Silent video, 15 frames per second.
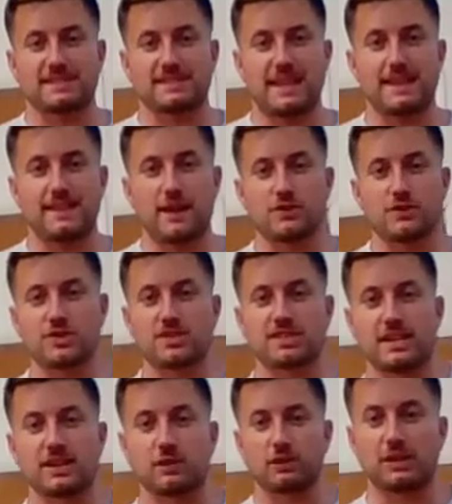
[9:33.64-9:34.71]
to stay there and just
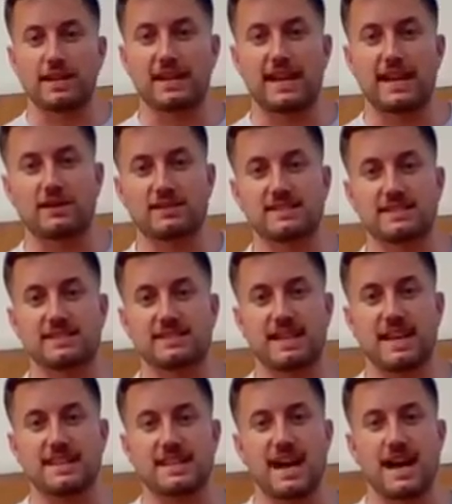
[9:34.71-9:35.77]
kick your leg out
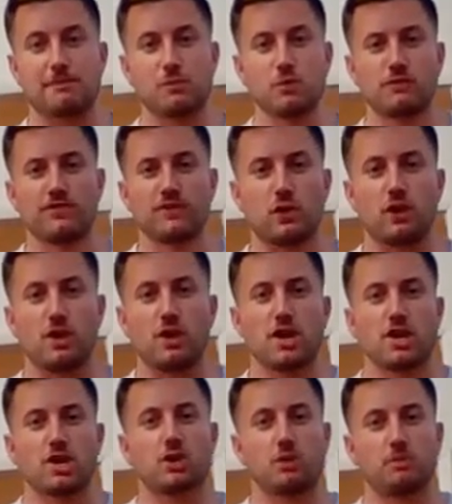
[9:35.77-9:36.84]
and not move at all,
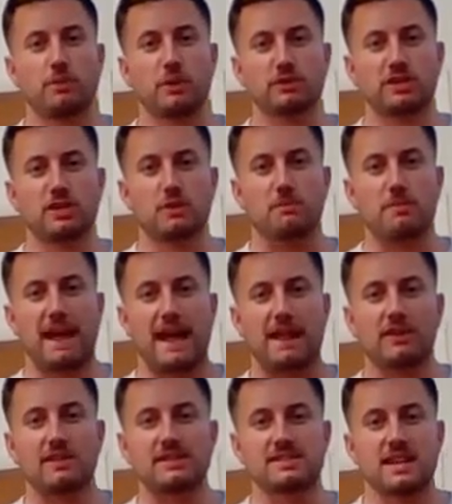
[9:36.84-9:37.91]
you're building your
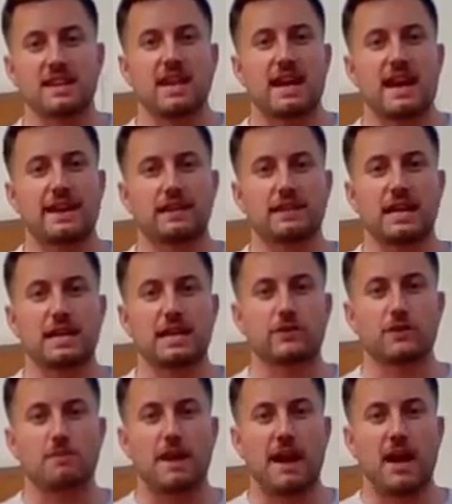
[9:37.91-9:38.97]
balance. And a lot of
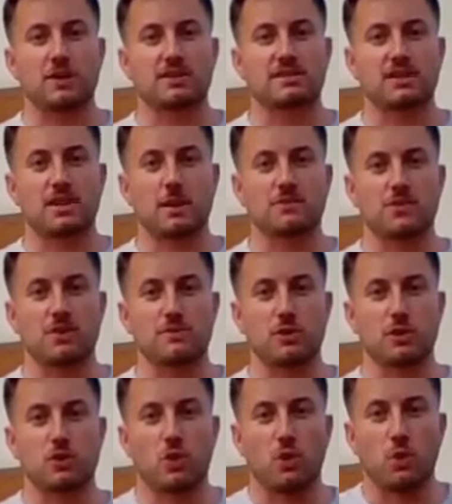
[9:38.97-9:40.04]
your balance comes from
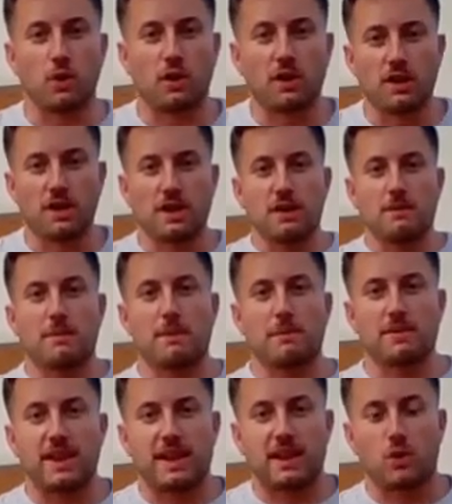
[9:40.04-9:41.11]
your core.
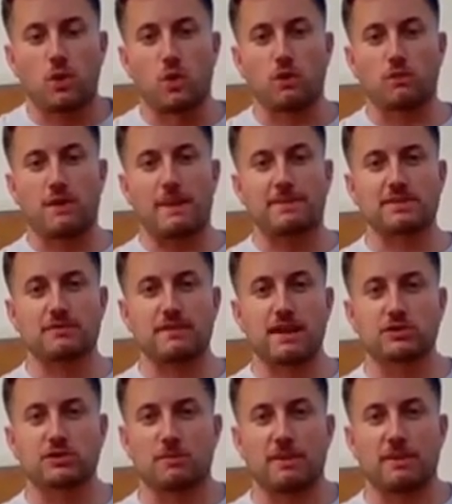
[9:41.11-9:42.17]
Remember that core wraps
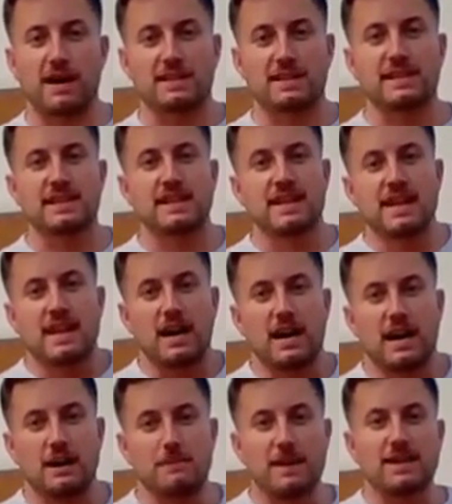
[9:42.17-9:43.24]
around our body,
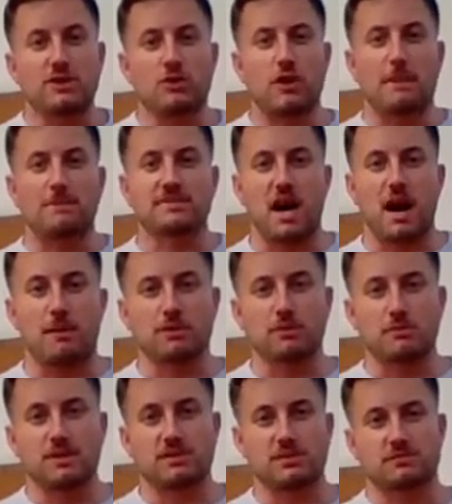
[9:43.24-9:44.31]
and your abdominal
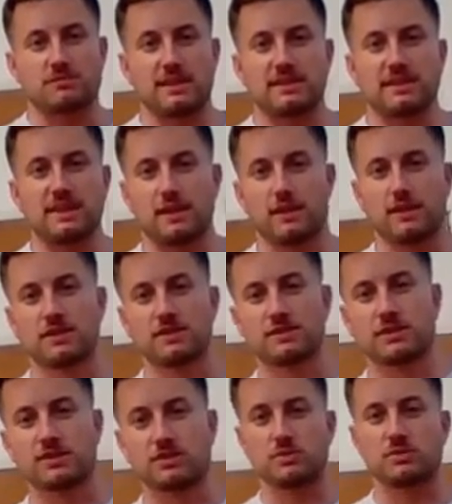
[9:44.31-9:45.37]
muscles right there.
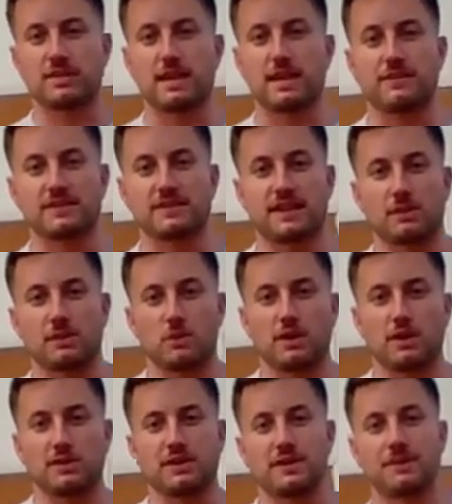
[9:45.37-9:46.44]
So let's do 10 on this side.
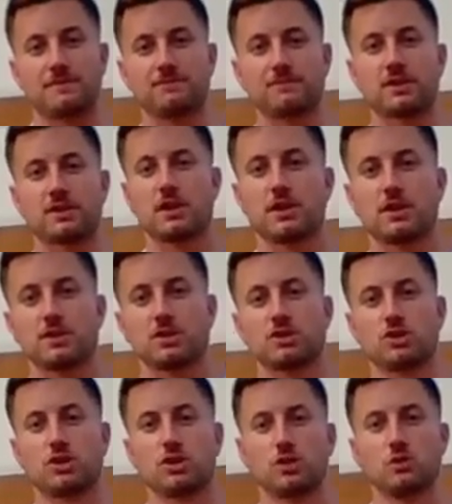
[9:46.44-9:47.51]
1,
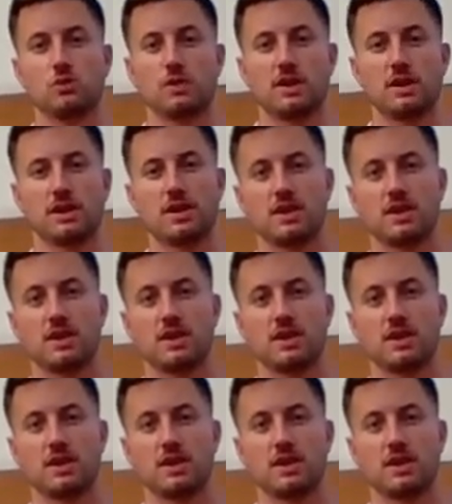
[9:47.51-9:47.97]
2,